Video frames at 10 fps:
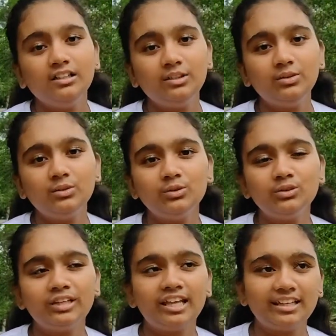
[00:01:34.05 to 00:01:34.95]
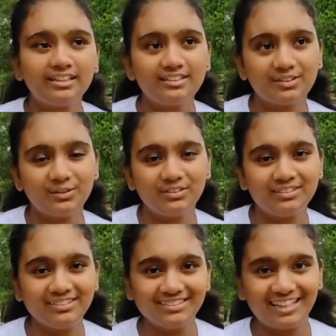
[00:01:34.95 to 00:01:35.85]
to take this
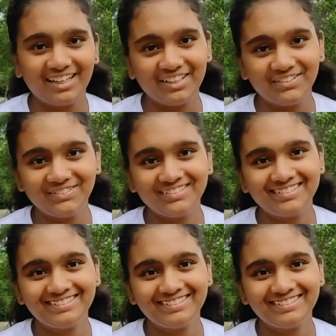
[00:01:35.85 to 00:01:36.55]
course. Thank you.